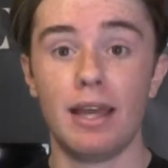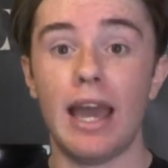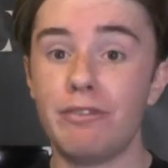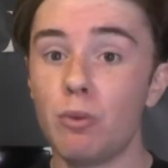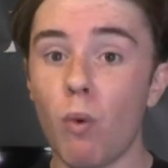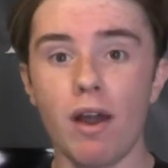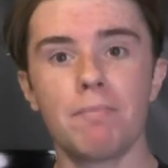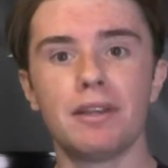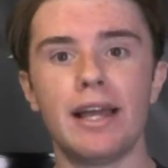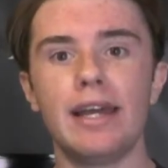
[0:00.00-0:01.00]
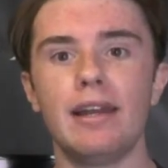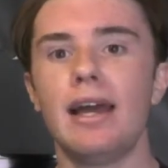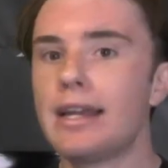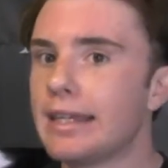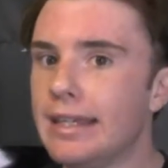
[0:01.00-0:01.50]
If you want to play it,
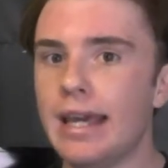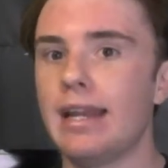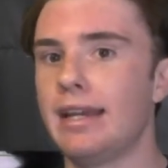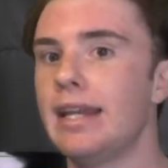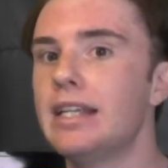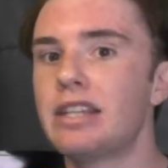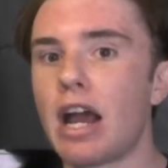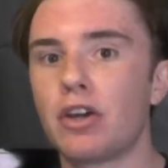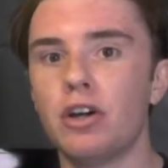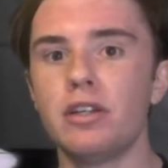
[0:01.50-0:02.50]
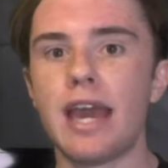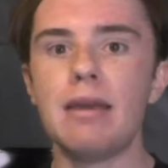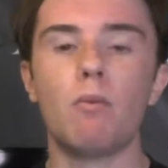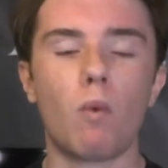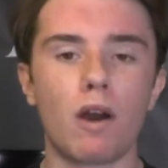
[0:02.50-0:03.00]
get it. It is a good
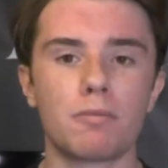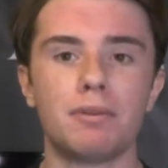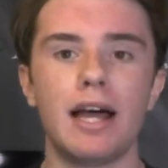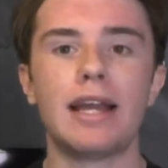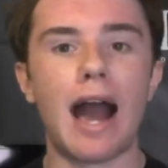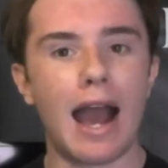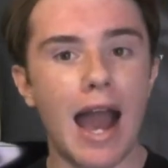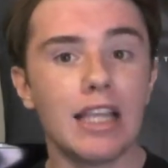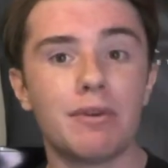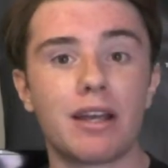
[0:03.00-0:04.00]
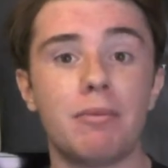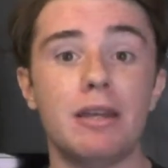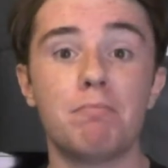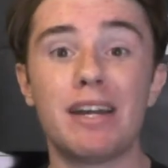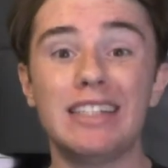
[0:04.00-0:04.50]
game, worth playing. I highly recommend
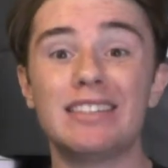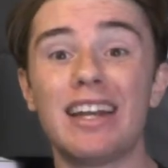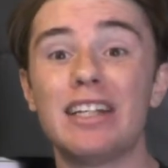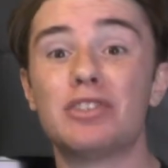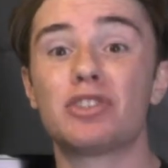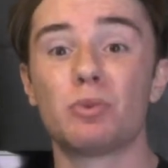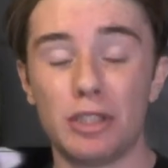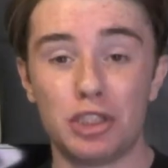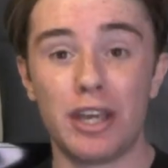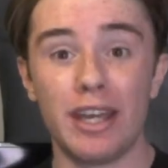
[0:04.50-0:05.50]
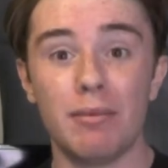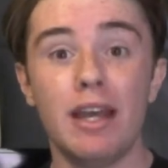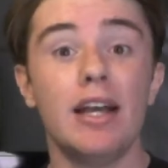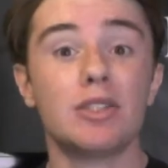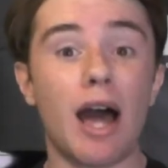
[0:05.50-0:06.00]
it, but it is not a good Switch game.
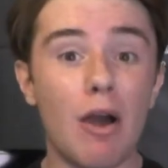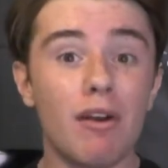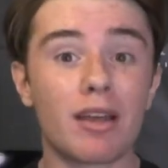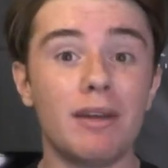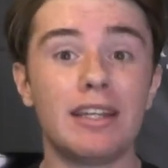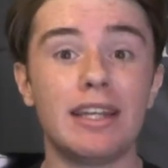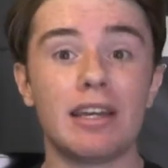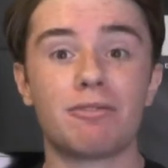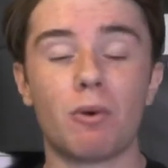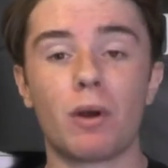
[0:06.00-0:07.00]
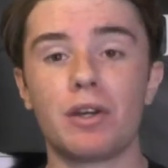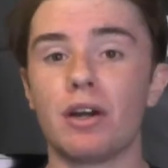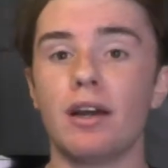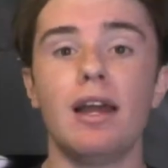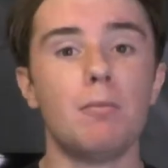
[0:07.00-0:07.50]
So I would recommend getting it for
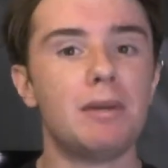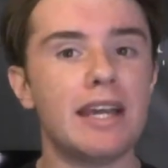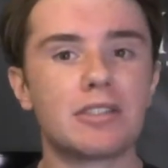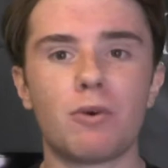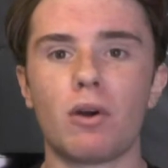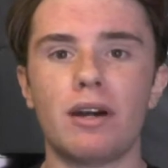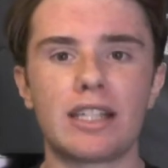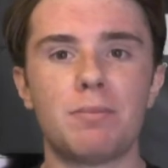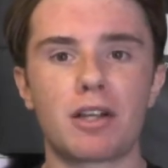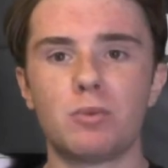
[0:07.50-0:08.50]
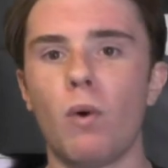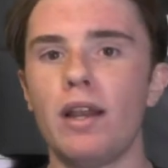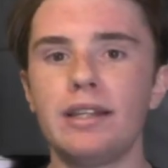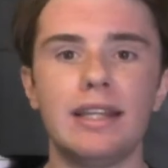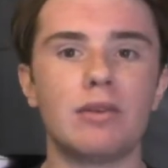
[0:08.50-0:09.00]
your PS4 or Xbox
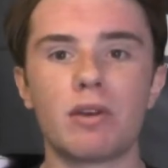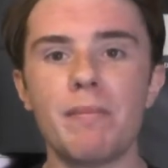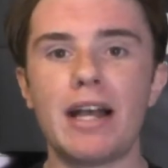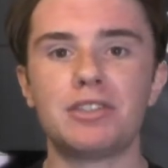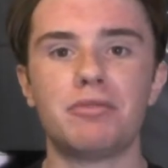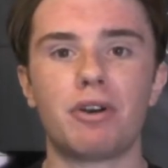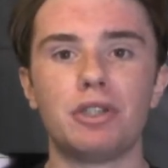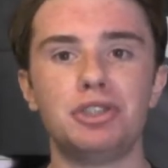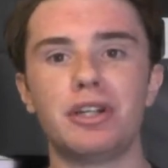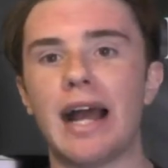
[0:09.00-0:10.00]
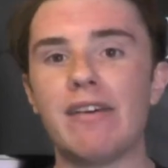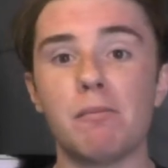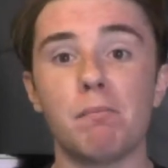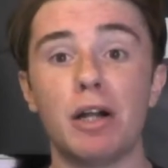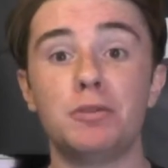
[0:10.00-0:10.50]
One. Get the remastered version. You're going to
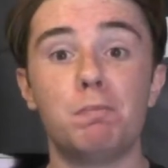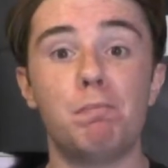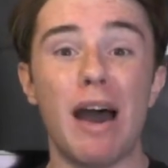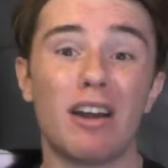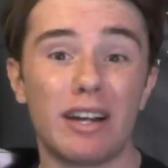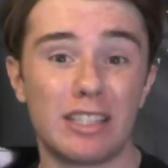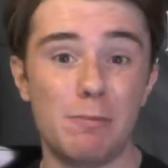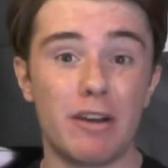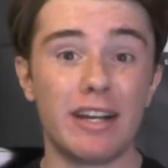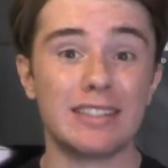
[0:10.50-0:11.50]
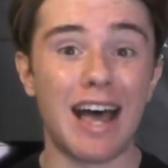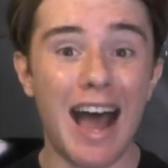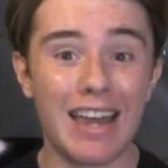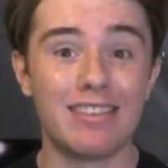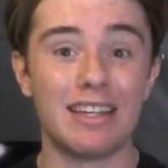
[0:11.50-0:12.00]
have a much better experience,
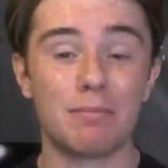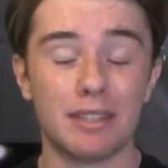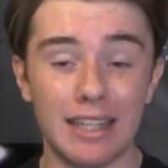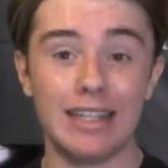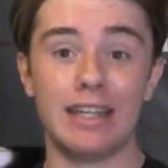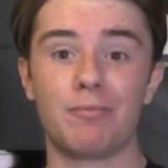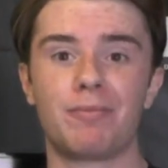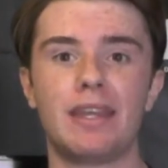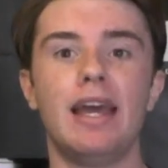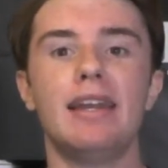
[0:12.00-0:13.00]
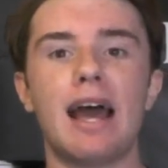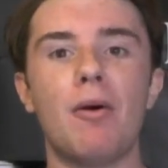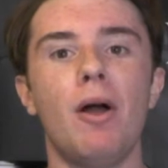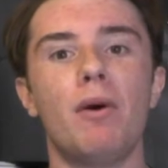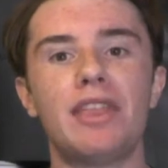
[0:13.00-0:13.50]
I think, playing it.
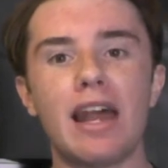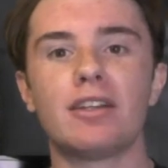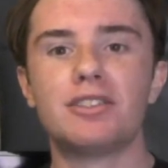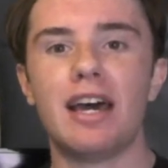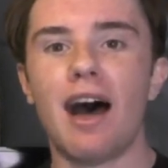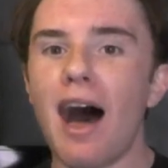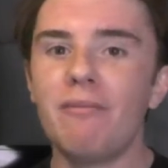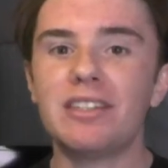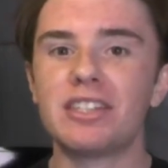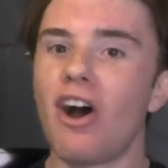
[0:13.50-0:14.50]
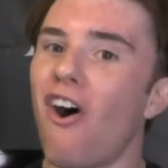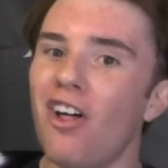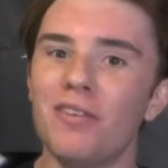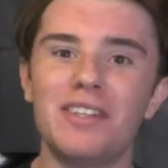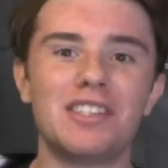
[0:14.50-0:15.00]
Now, with that all said, obviously
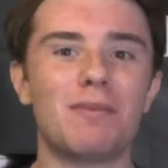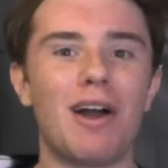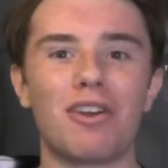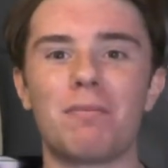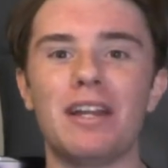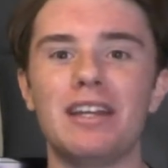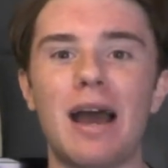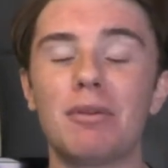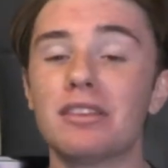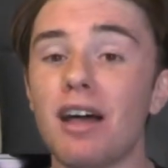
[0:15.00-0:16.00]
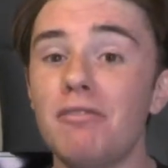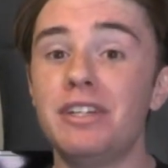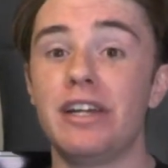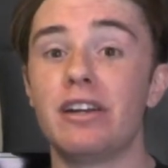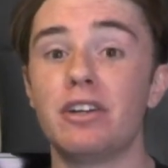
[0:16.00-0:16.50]
all of this is my own opinion. I would love
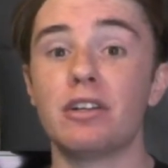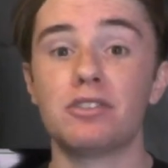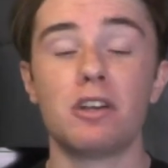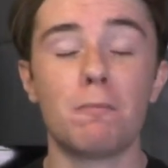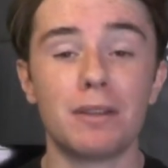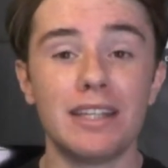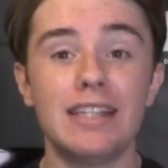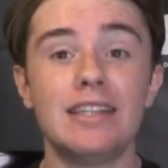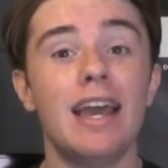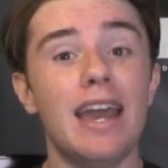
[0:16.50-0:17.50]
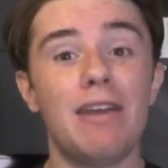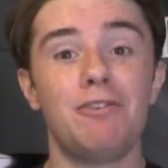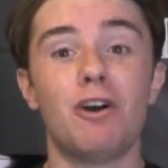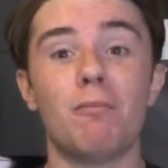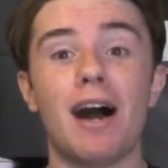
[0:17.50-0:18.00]
to hear yours. So please, if
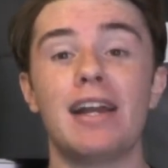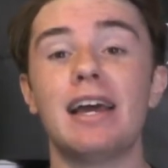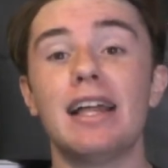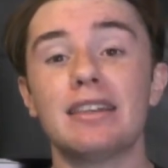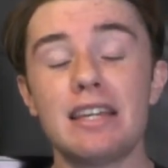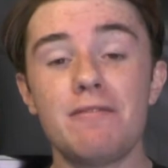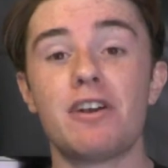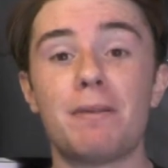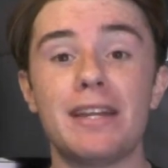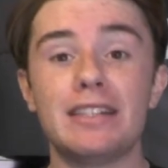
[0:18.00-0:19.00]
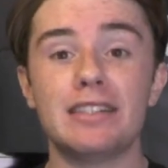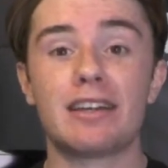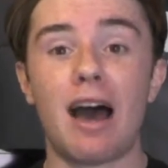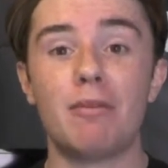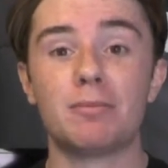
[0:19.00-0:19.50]
you don't mind, leave your opinions in the
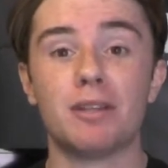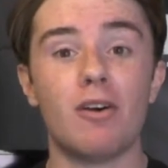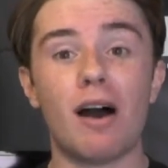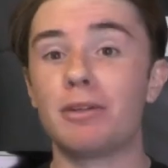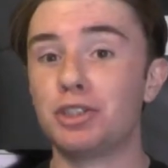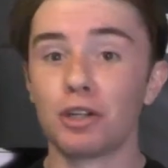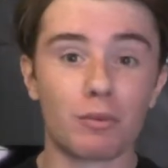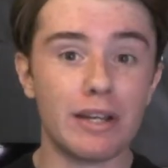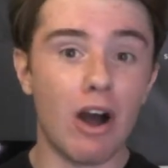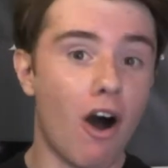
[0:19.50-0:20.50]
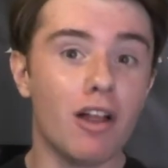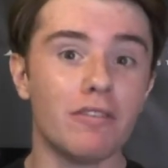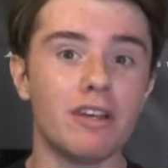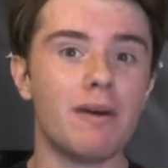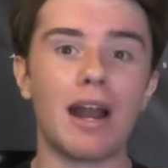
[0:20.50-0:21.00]
comments below. I'll be sure to read all
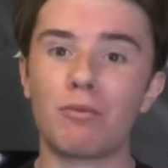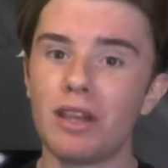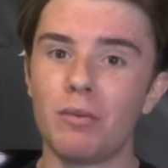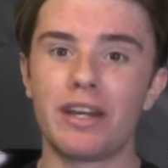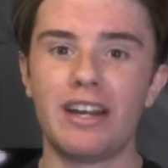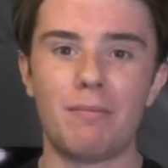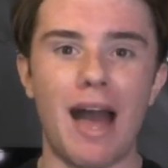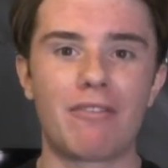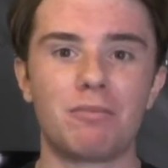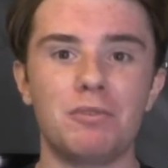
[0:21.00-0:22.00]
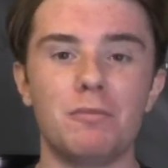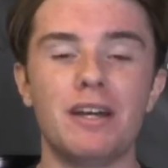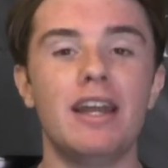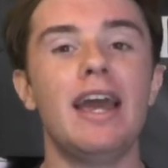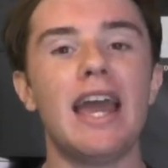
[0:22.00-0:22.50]
of them, and I really want to hear back from you.
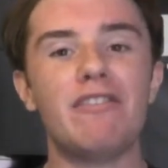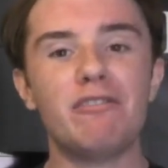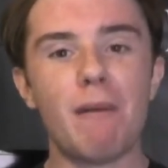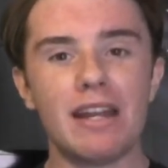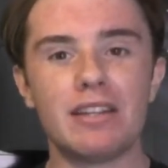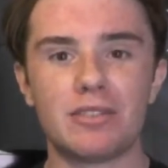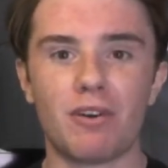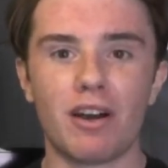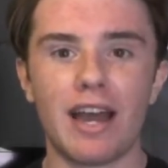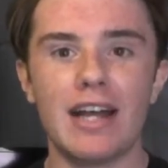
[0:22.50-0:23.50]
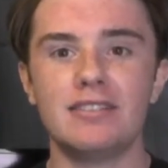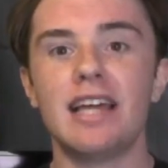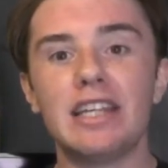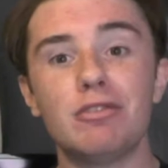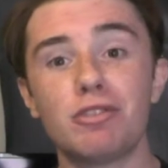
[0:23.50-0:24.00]
But if you've made it this far, guys,
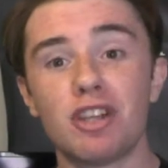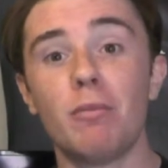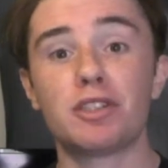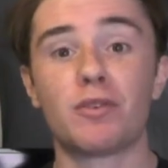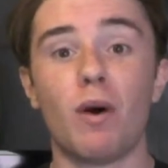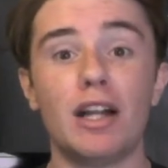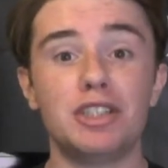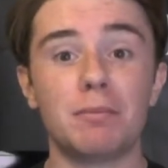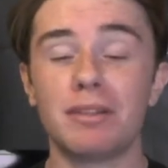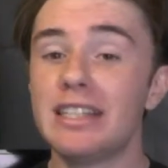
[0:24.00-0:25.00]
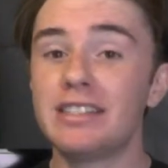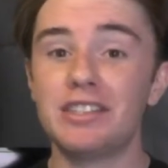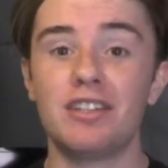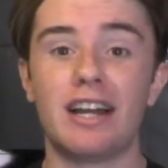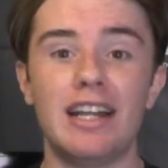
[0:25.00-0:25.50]
thank you so much for watching. Please
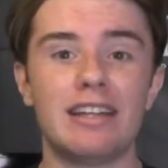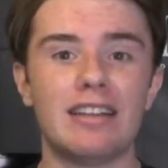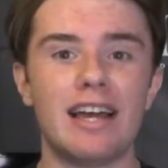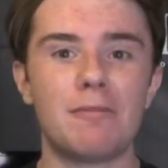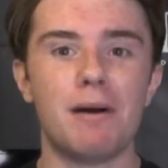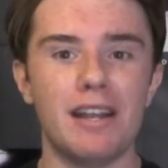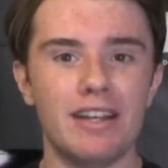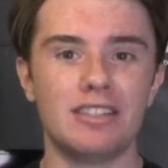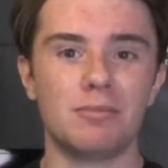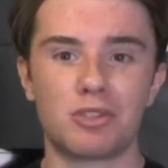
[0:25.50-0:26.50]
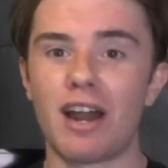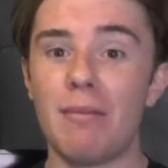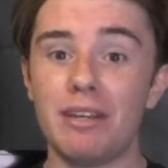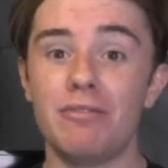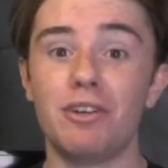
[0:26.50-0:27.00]
consider hitting that like button and
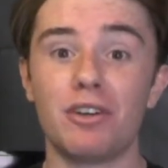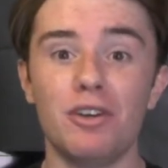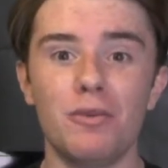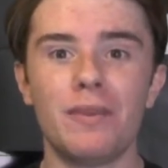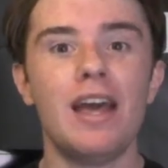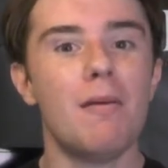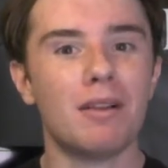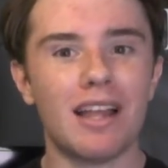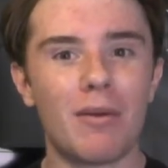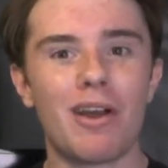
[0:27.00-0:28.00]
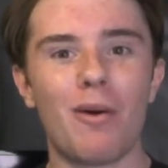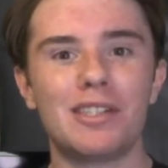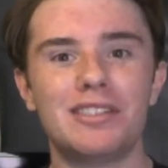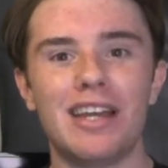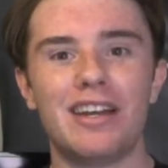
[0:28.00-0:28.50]
subscribing if you're new. But like we
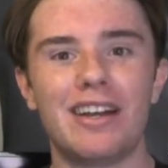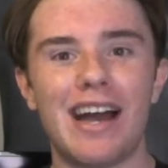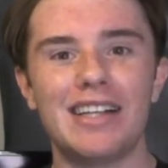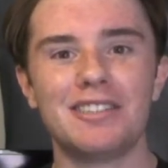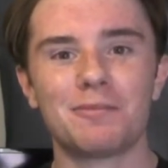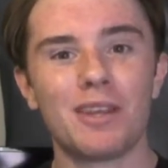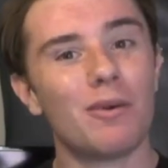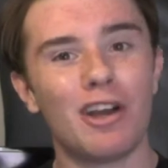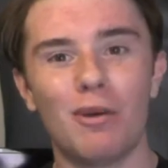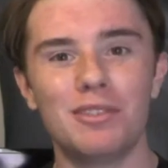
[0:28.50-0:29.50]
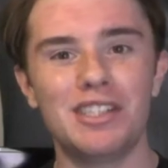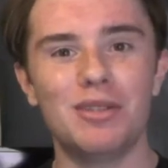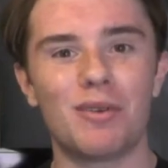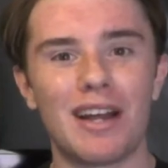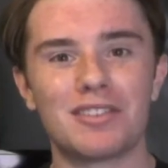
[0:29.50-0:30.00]
always say here, guys, we hope to see
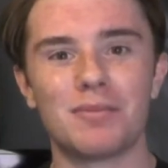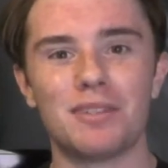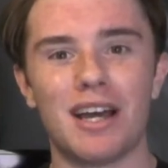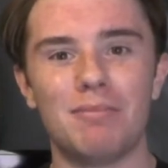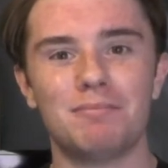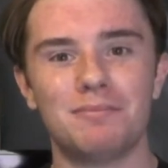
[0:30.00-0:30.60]
you around sometime.